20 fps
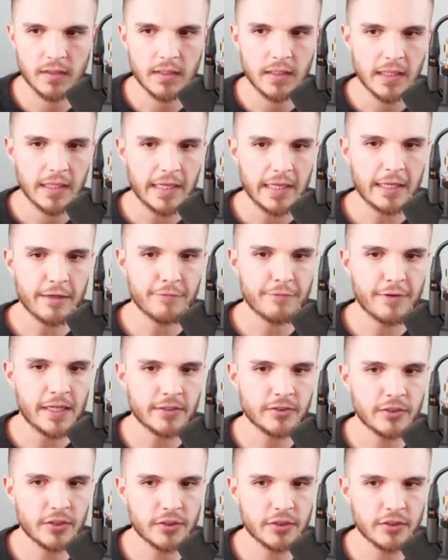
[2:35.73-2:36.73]

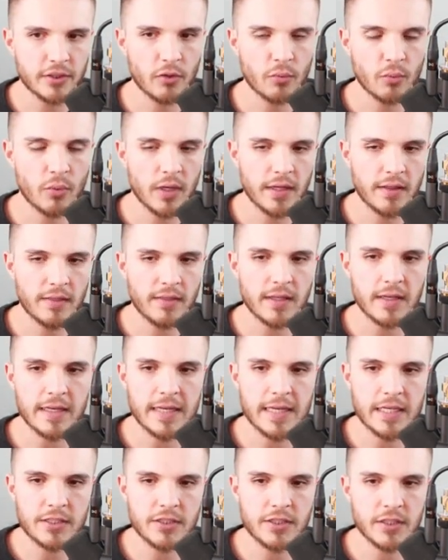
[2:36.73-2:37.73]
Investors are one of the
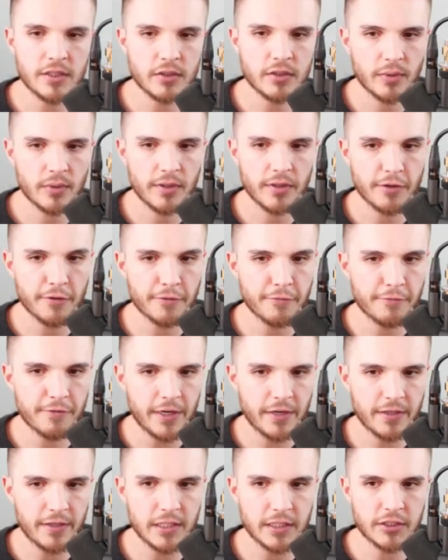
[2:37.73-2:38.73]
niches where they're
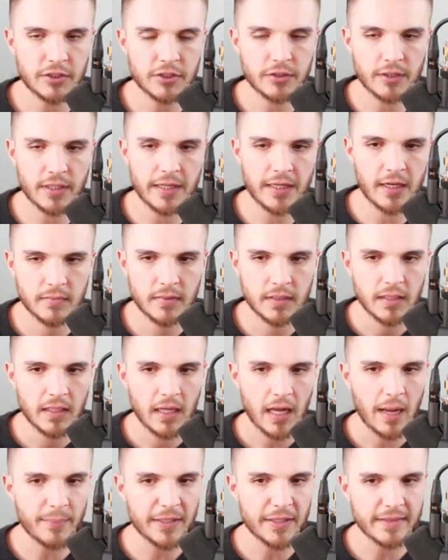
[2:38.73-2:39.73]
very straight up. I
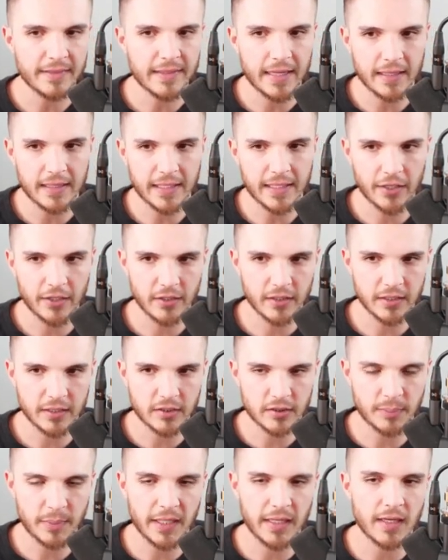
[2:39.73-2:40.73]
mean, they literally
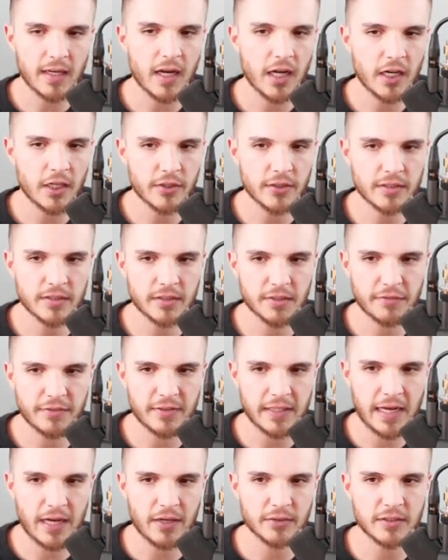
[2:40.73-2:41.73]
spend hundreds of
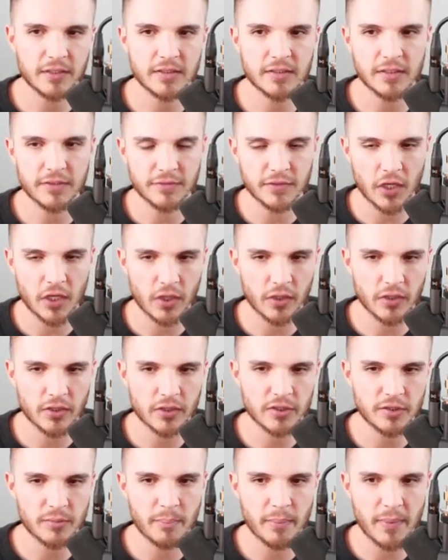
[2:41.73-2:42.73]
thousands of dollars
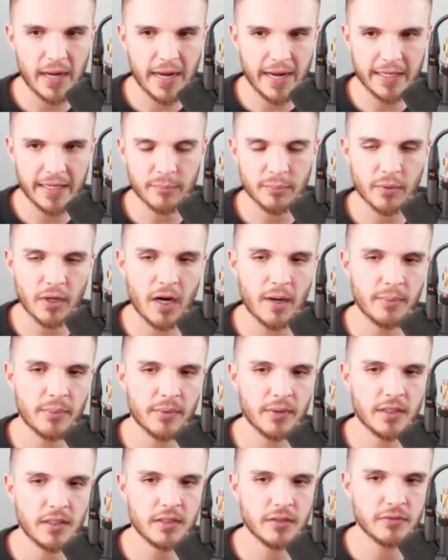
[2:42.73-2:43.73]
buying
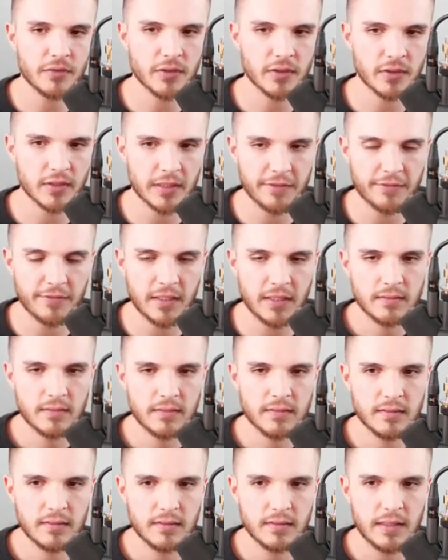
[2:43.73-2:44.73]
properties for a living,
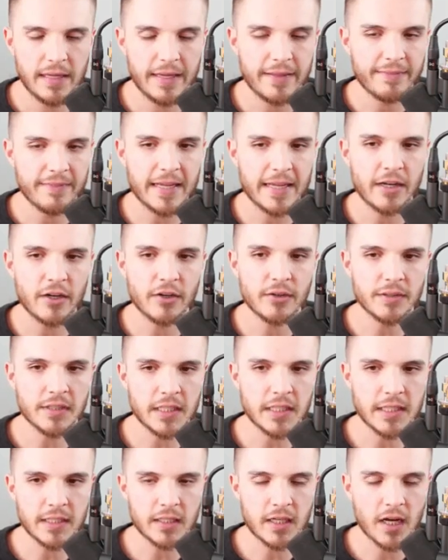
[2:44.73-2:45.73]
and they don't
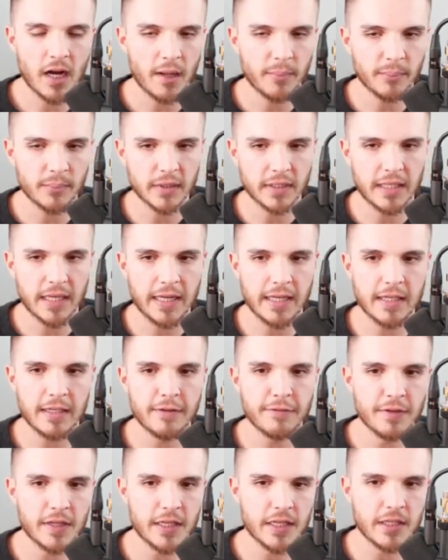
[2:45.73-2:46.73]
need complicated
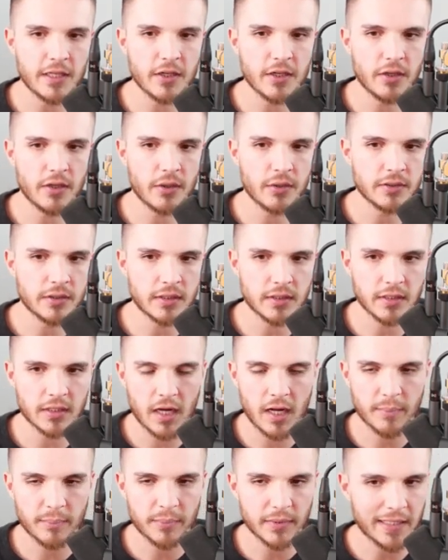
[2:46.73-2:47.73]
videos and
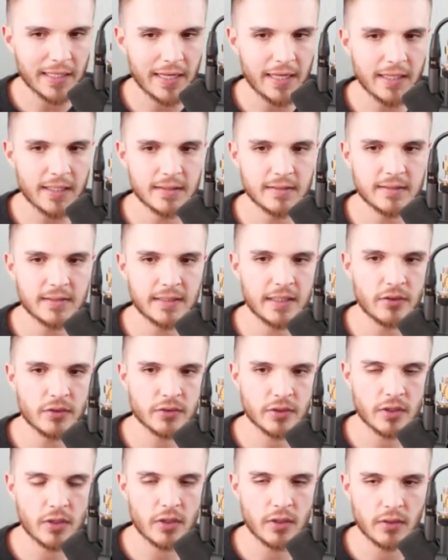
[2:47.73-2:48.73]
complicated sales
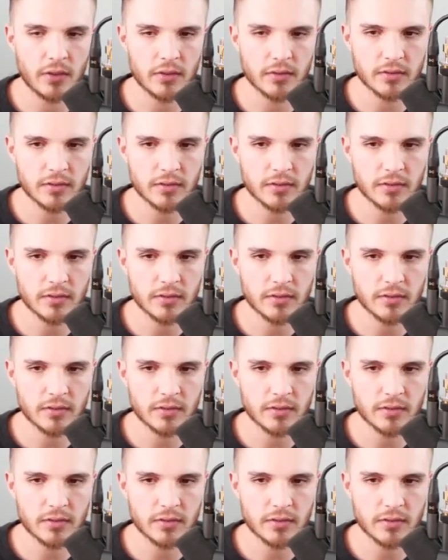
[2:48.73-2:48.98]
calls.